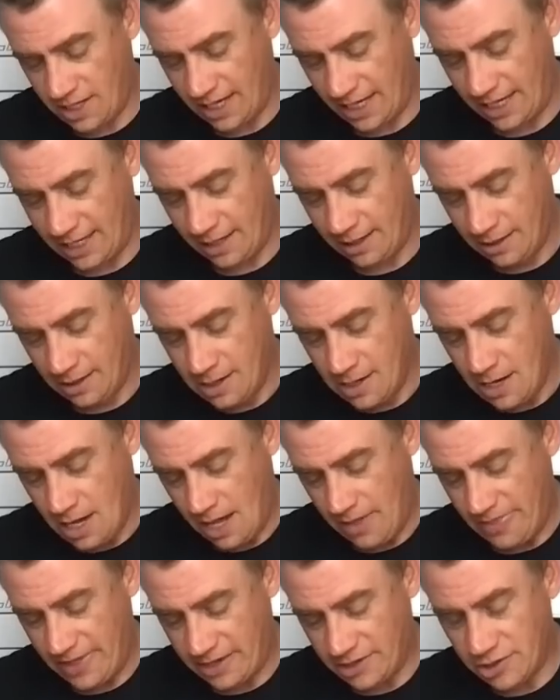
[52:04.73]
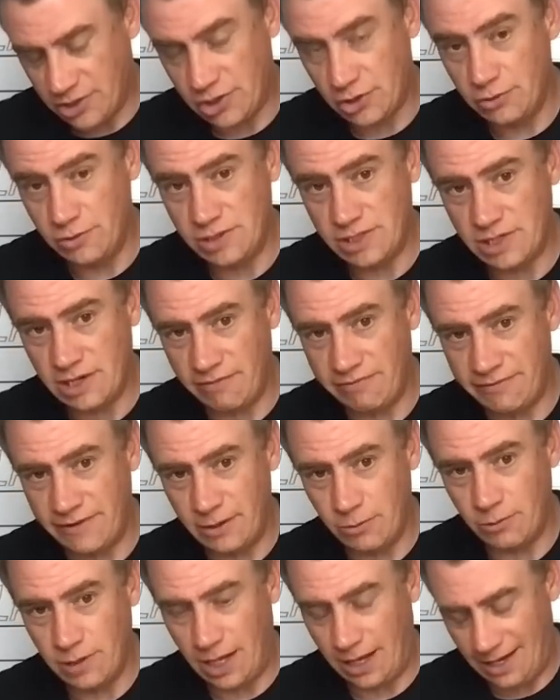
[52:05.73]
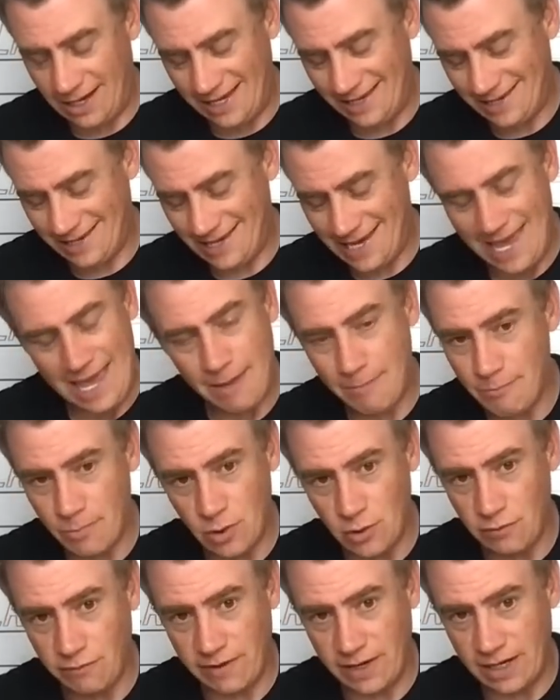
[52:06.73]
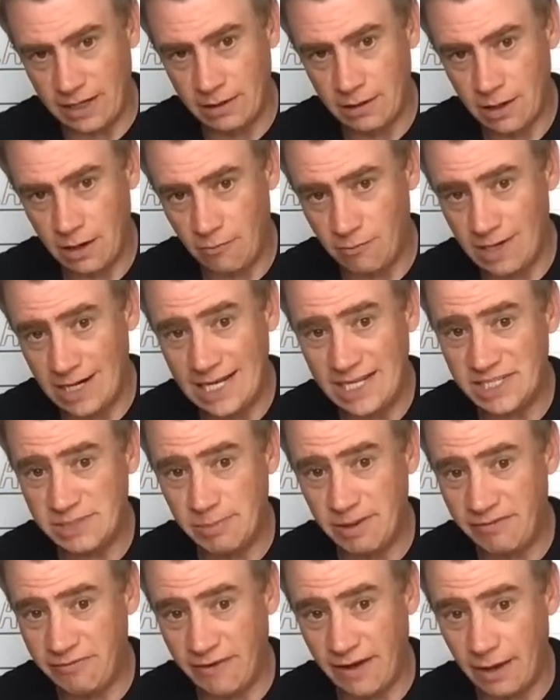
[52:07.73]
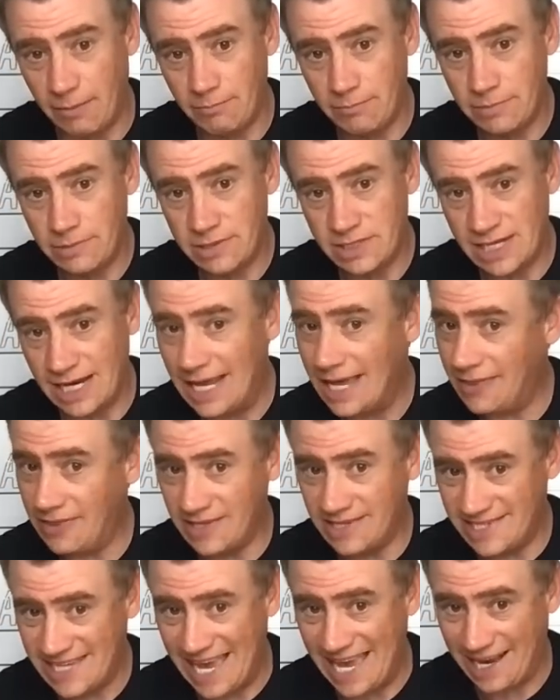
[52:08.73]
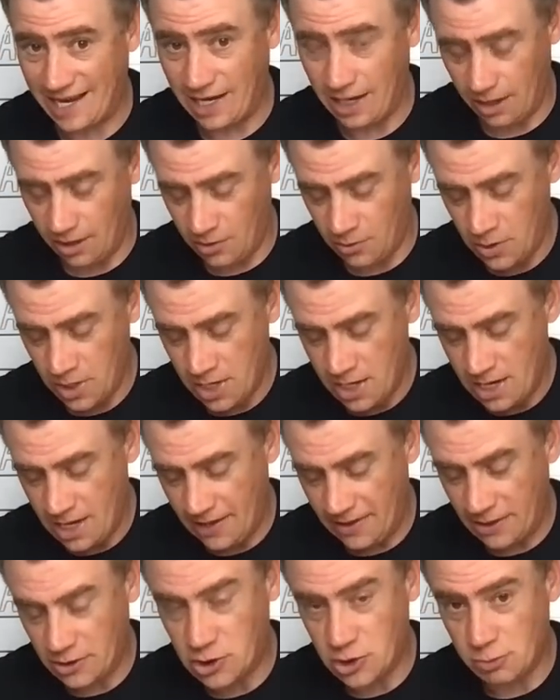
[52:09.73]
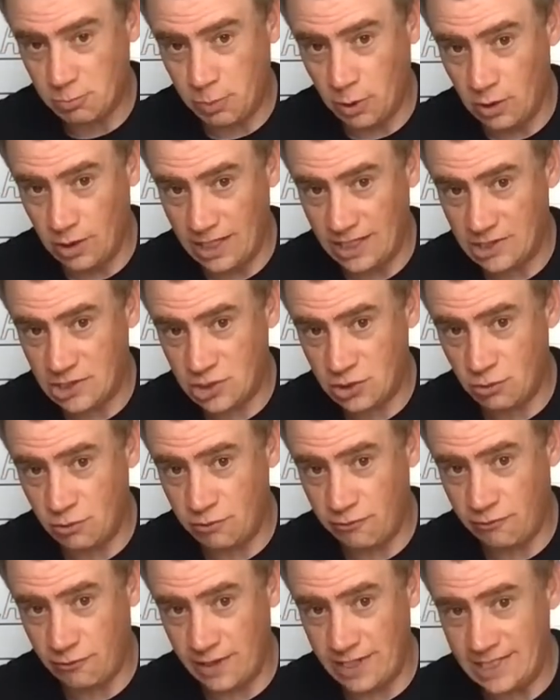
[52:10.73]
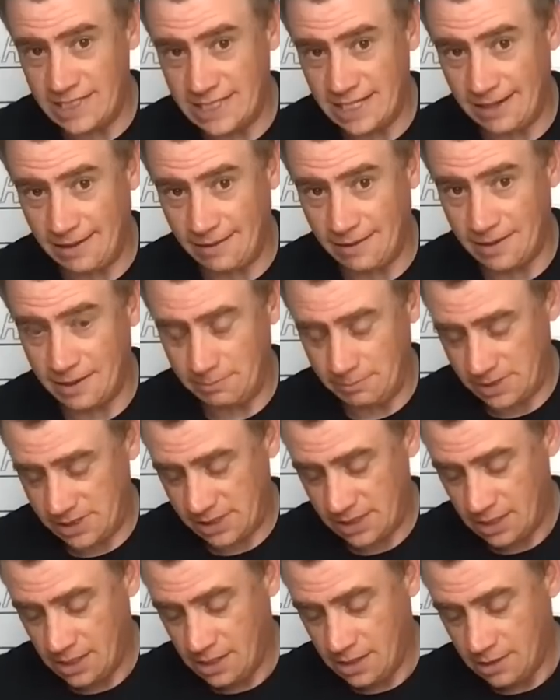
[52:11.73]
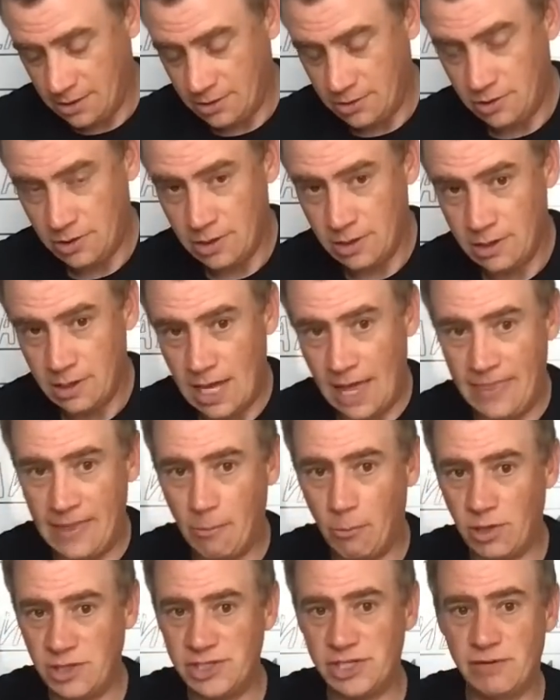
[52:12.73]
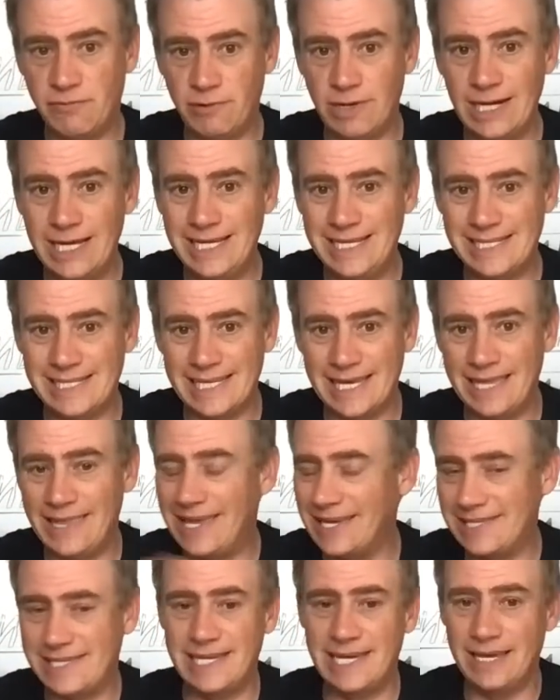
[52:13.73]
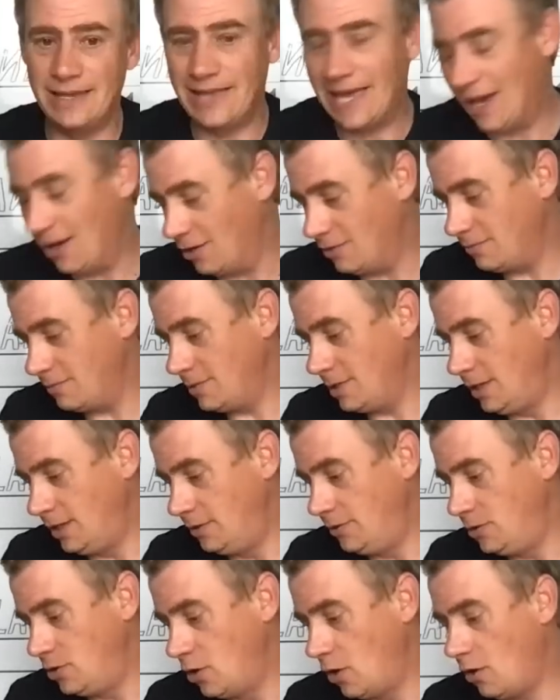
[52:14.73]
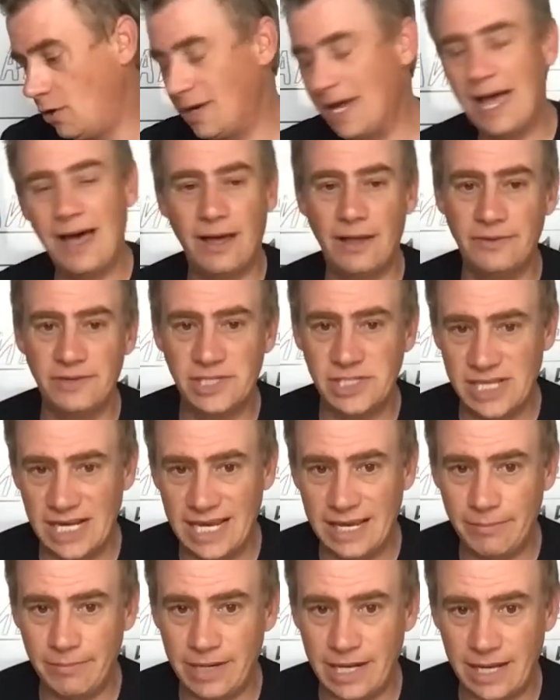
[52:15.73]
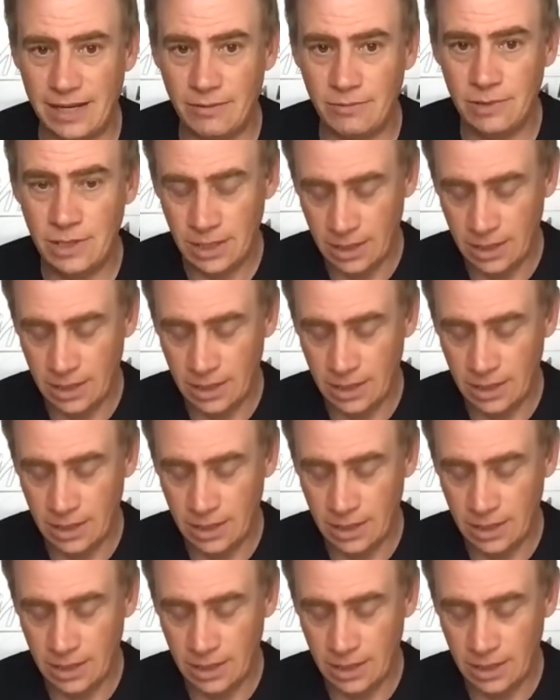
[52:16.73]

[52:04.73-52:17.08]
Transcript: it, and then as soon as I feel like it ain't moving, I release my thumb to let the tag go, and I just pull it 2 or 3 times. And then once I've released it, that's it. That knot can't slip now.